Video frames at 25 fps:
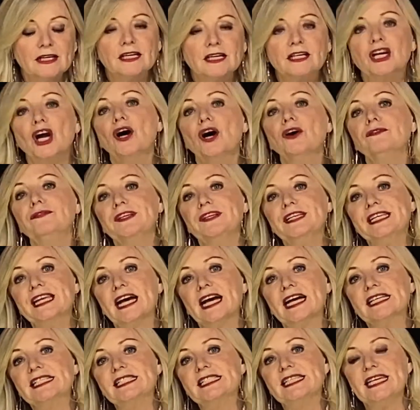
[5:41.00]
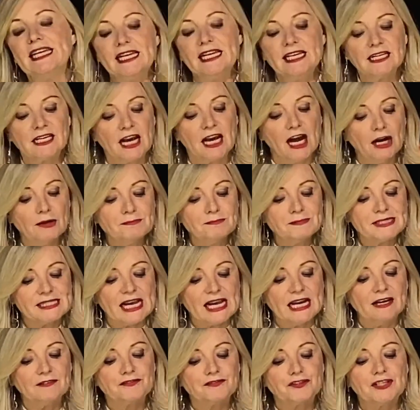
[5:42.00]
COVID-19 comes
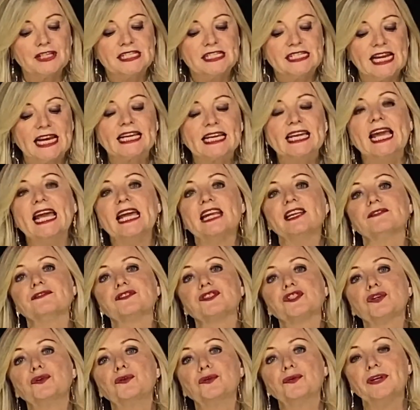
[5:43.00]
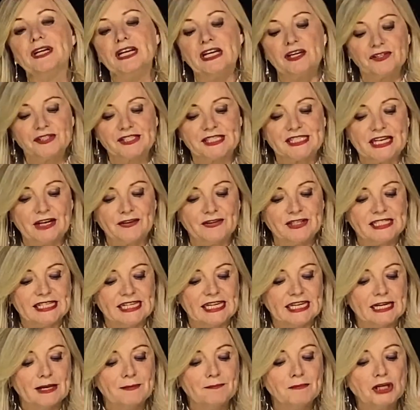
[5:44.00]
after a decade of Tory austerity
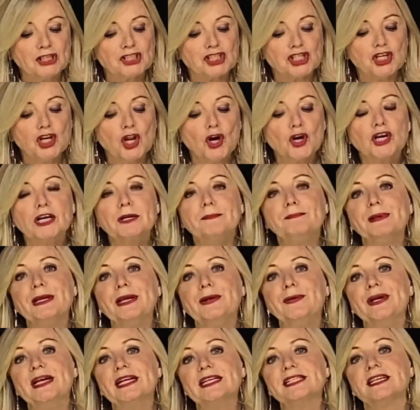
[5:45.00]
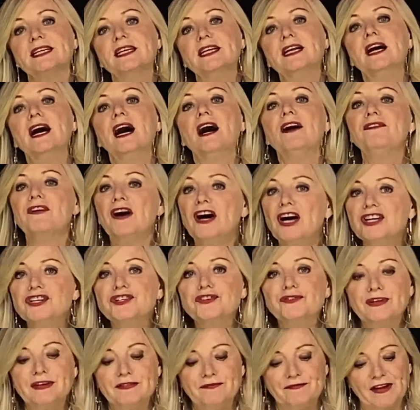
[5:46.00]
and a much longer period of
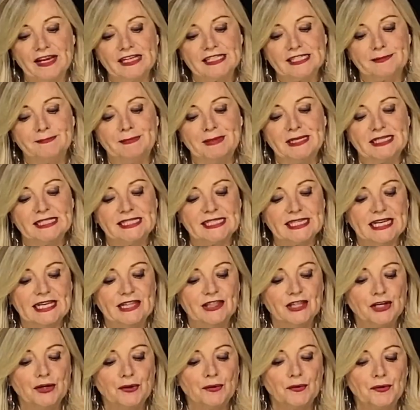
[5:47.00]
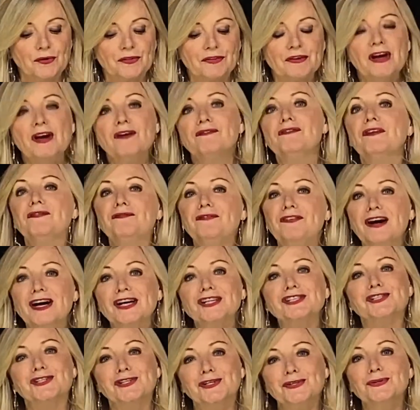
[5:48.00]
underinvestment in the north. For far
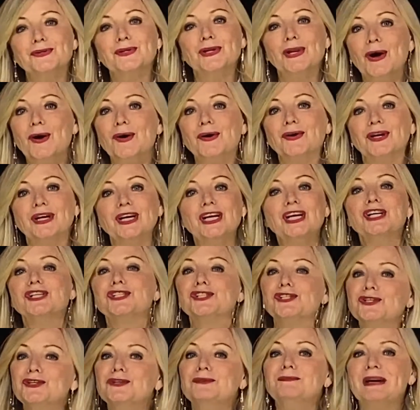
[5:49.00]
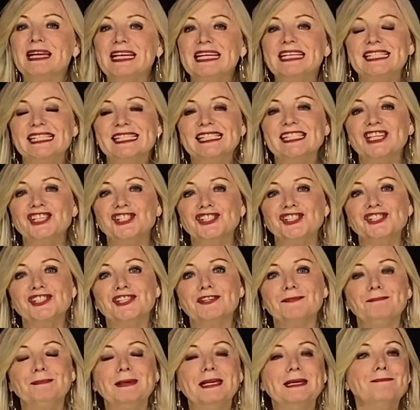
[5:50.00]
too long, too many decisions
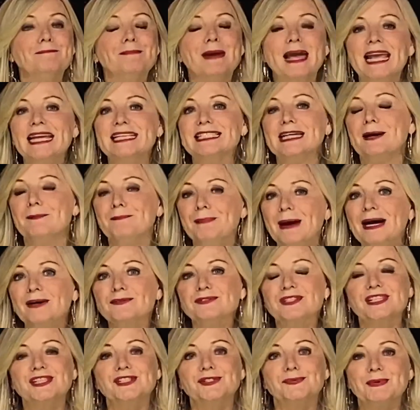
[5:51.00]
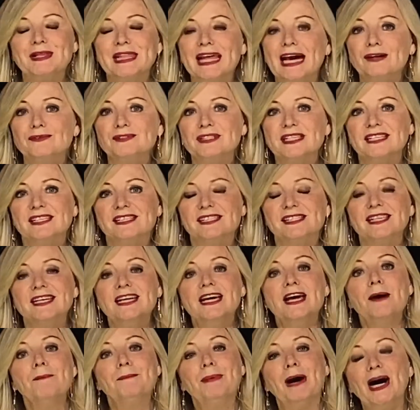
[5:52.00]
have been made about us, without us,
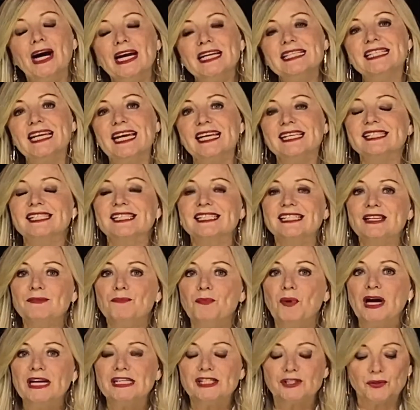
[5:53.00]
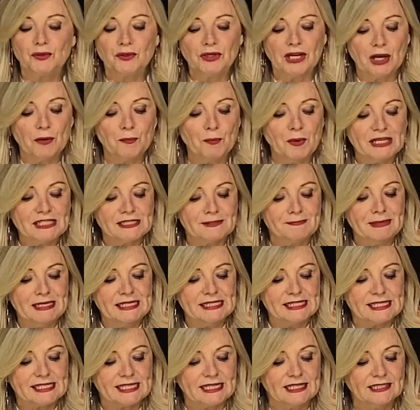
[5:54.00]
behind desks in Whitehall and
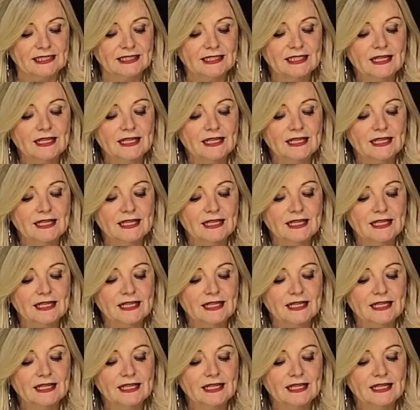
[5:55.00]
Westminster.